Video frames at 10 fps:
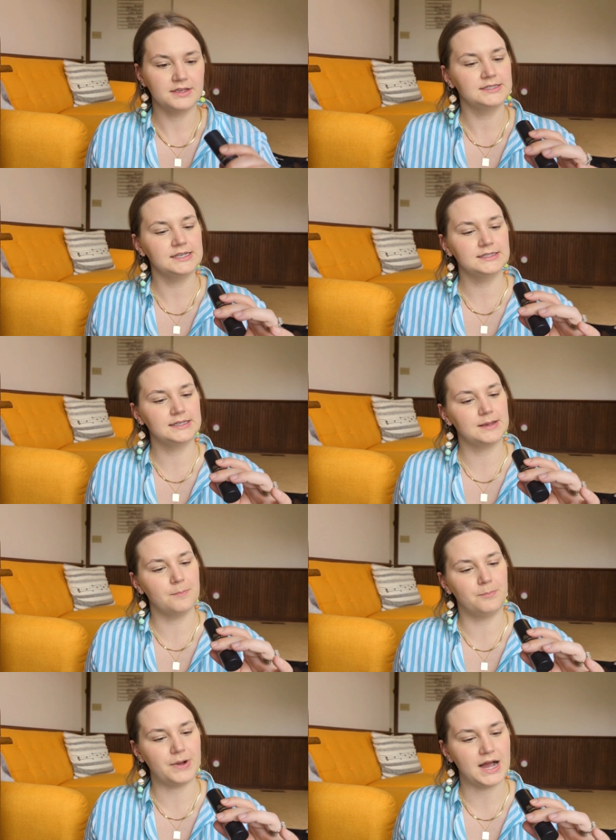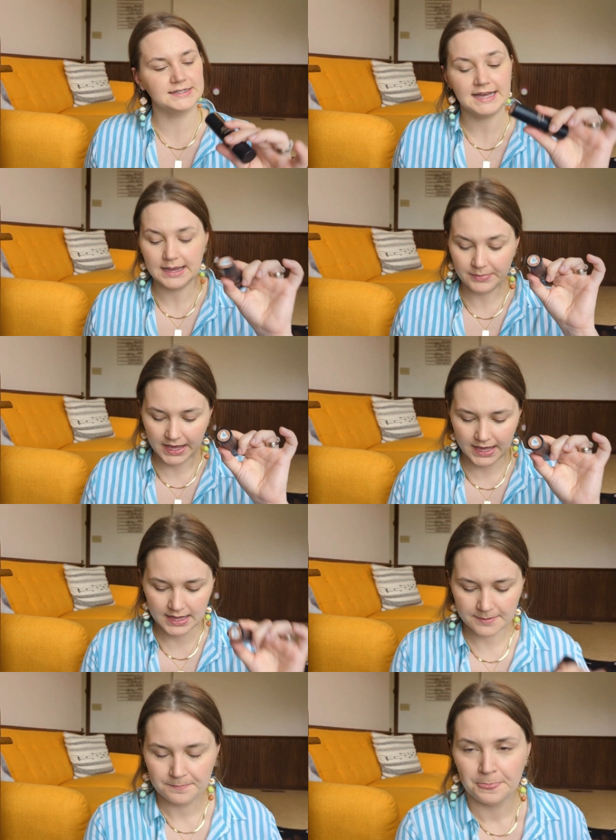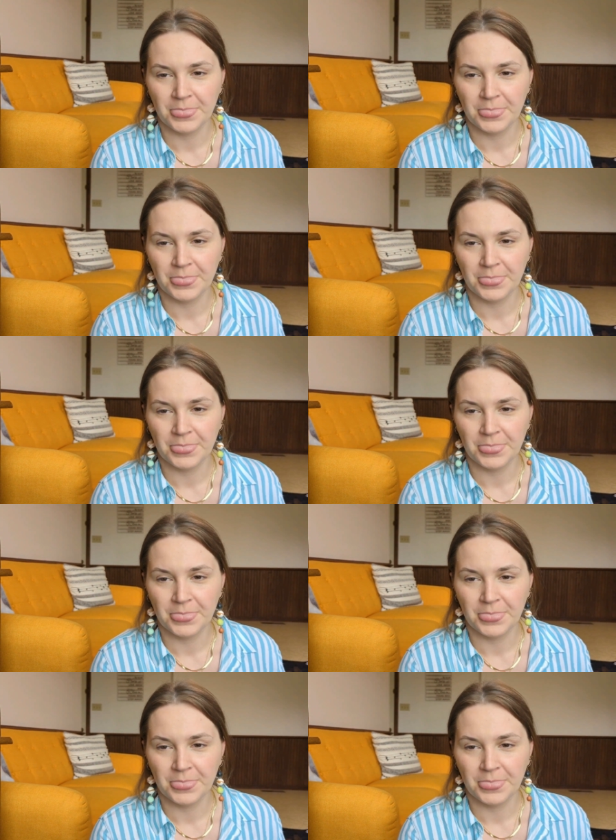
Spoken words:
This is Bondi Bay,